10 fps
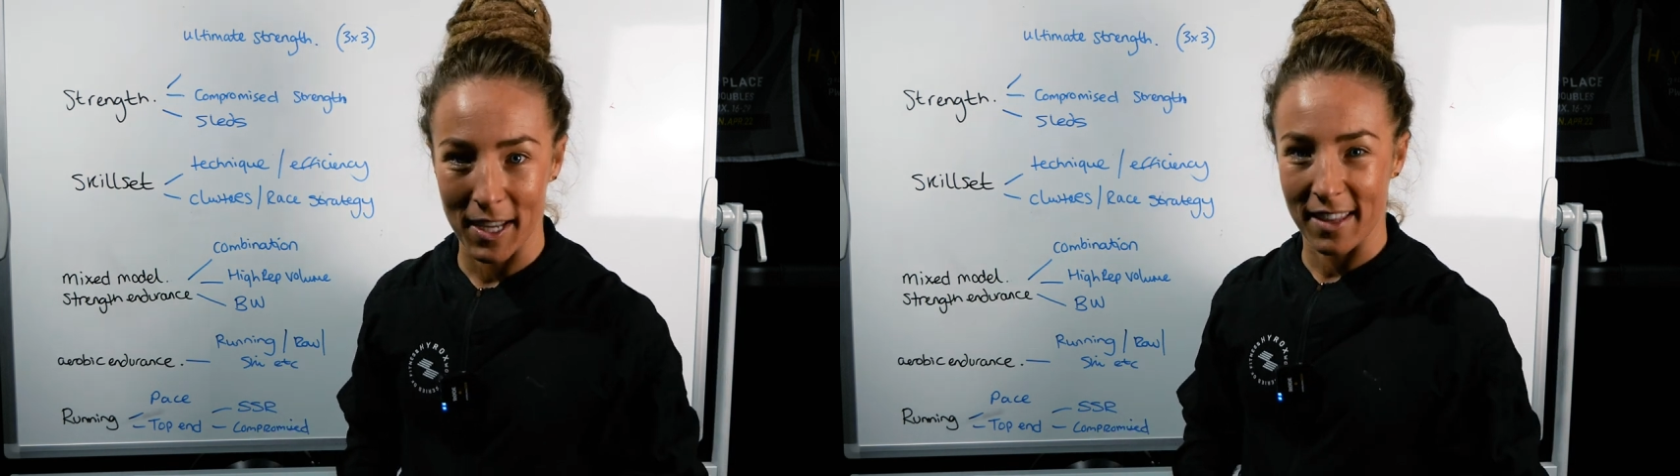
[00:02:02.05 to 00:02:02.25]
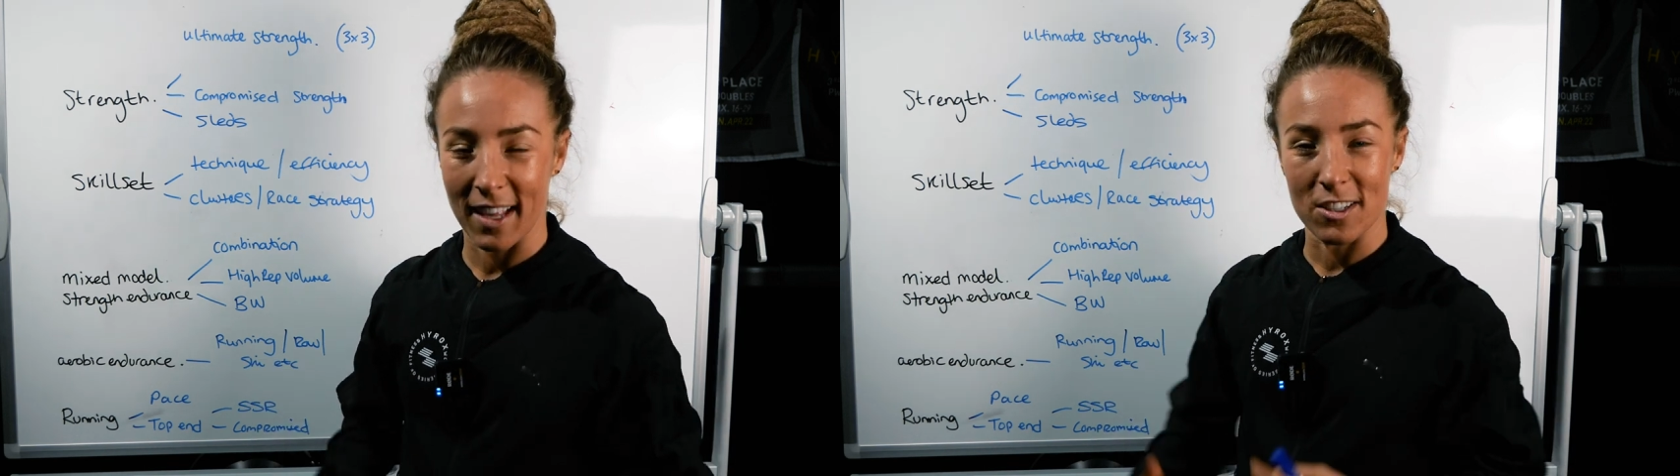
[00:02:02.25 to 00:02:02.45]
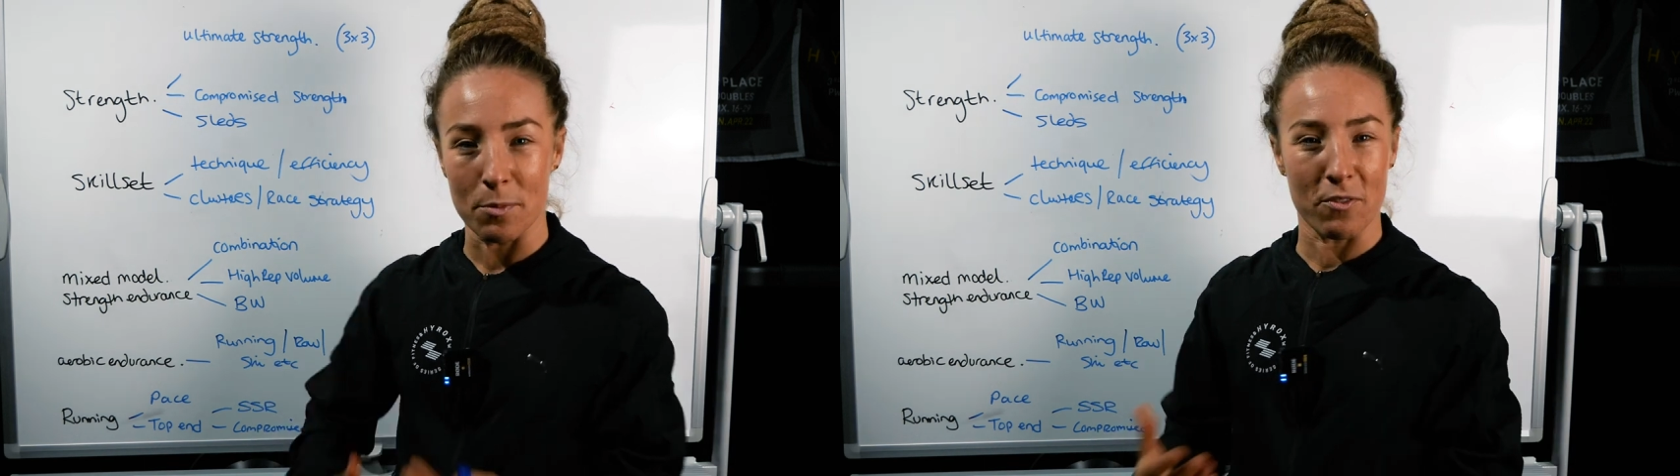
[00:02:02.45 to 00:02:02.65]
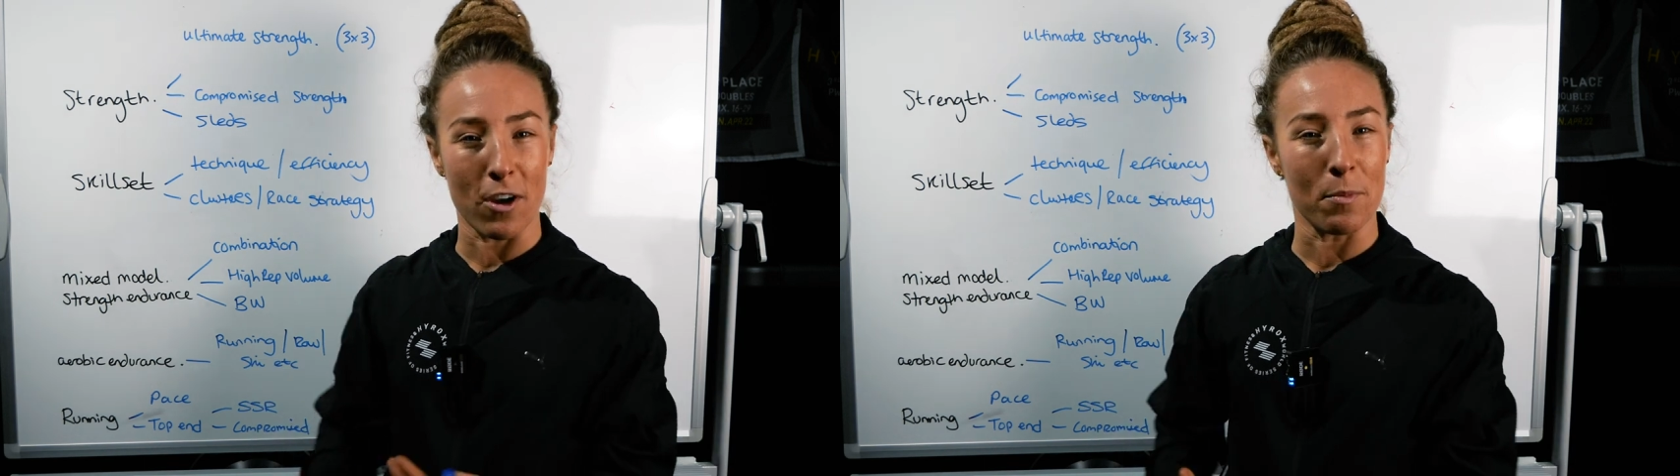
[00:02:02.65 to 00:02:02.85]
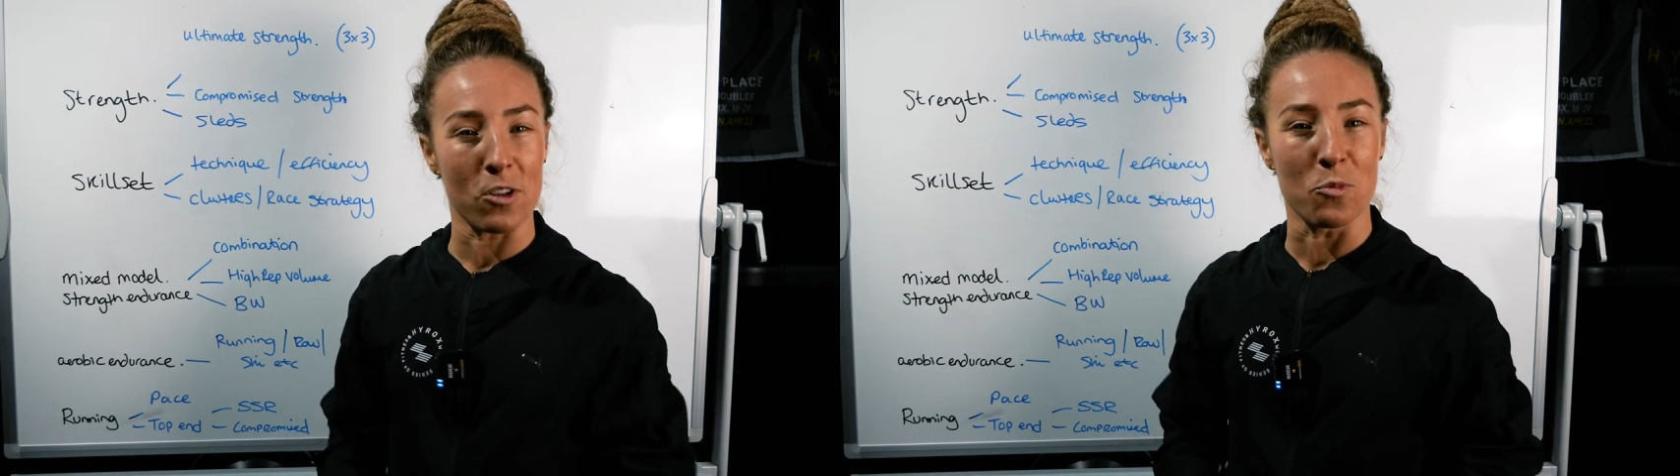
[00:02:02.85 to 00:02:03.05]
Okay, and that's going to be
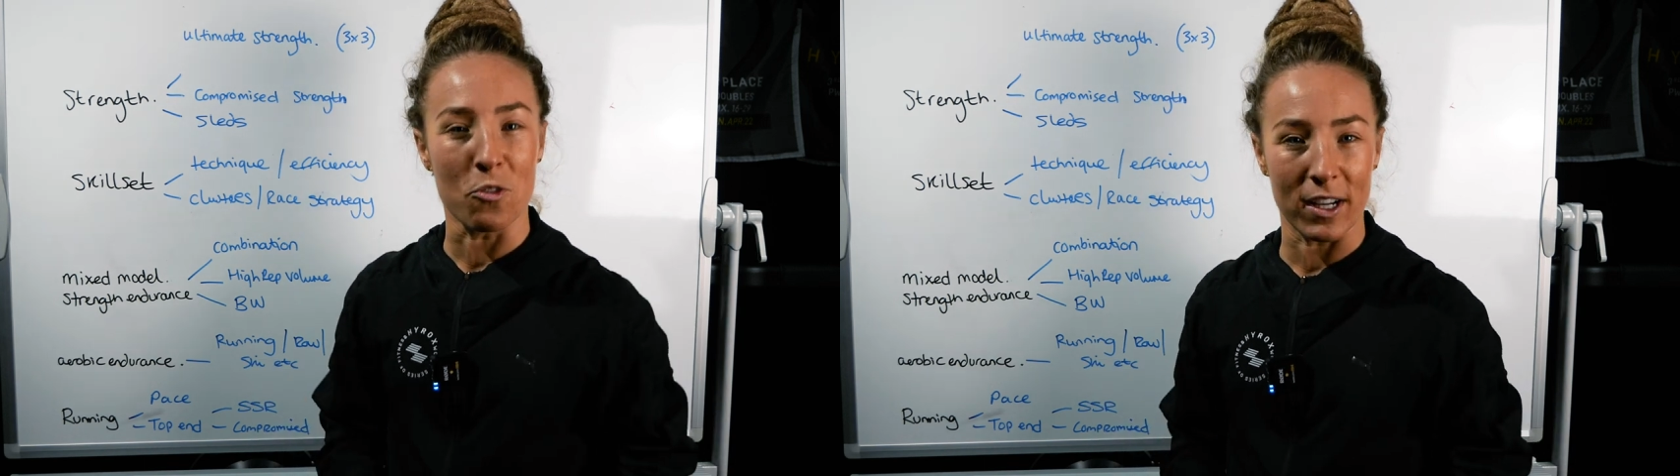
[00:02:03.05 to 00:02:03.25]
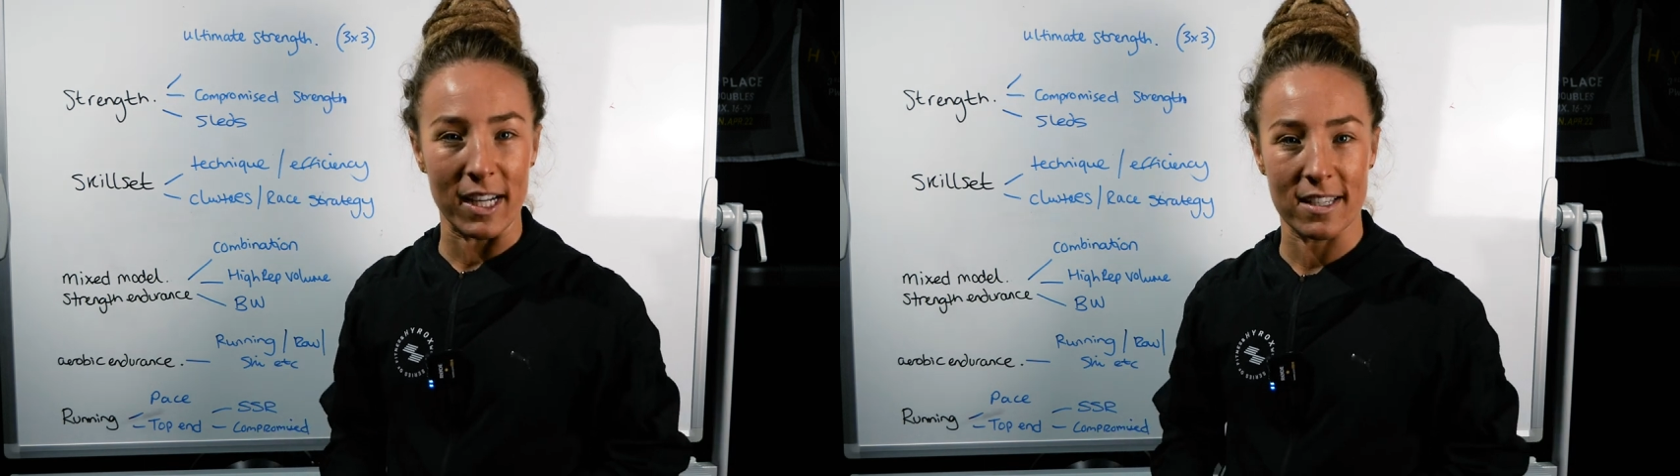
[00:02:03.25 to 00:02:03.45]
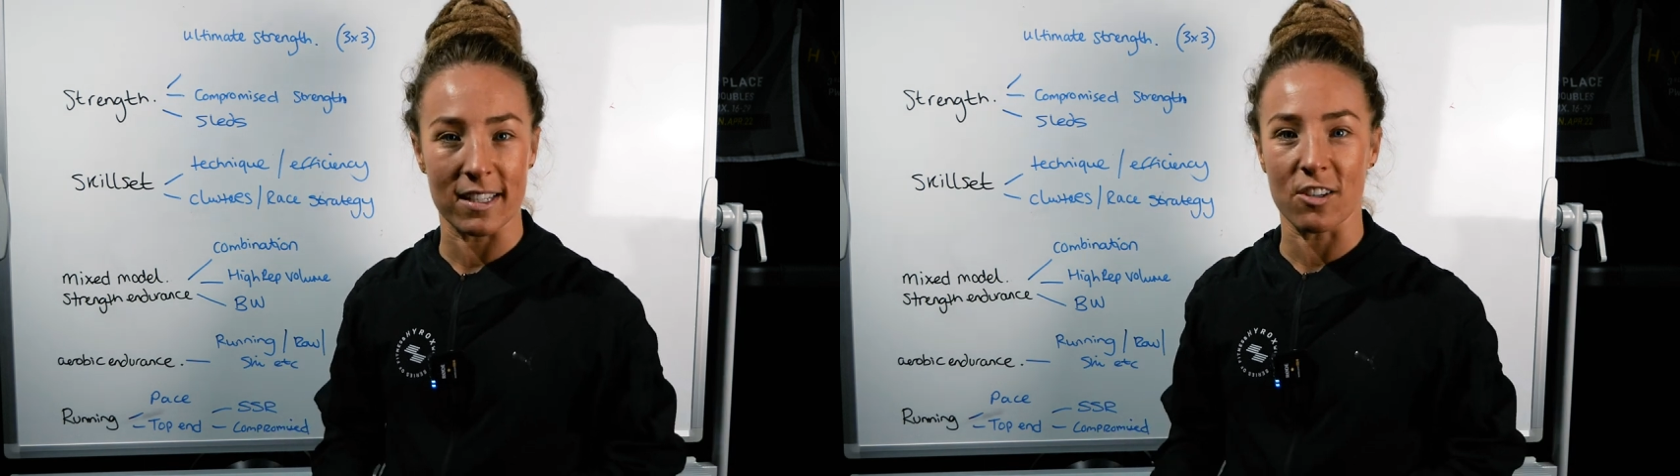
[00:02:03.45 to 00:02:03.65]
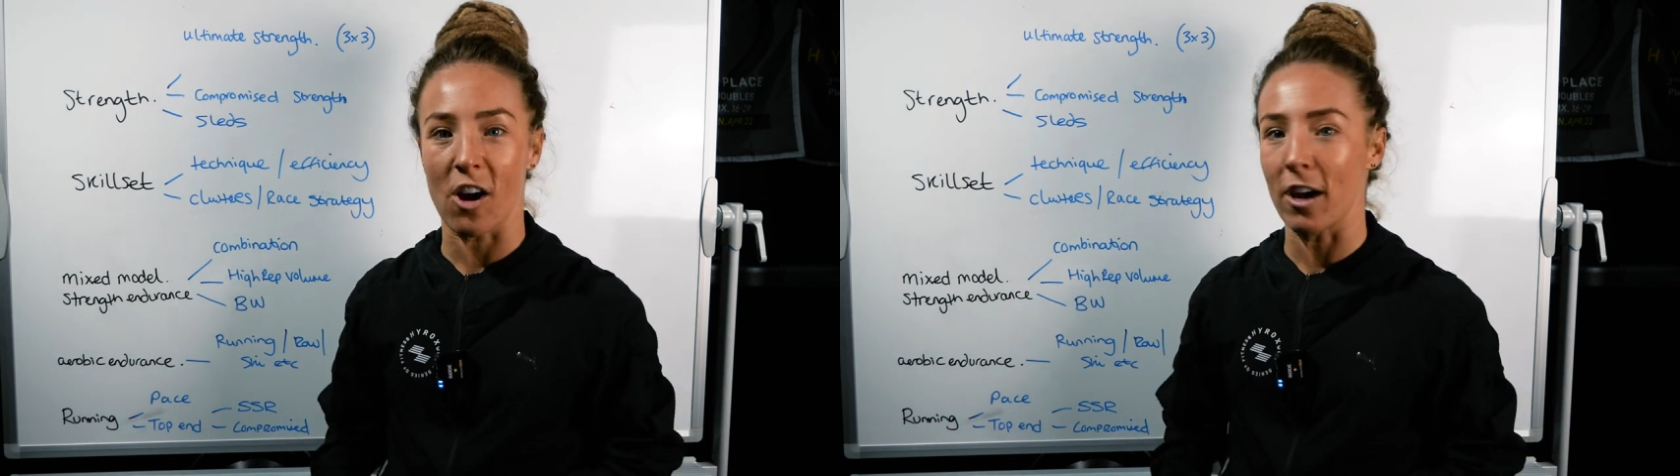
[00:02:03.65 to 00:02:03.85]
very much more realistic to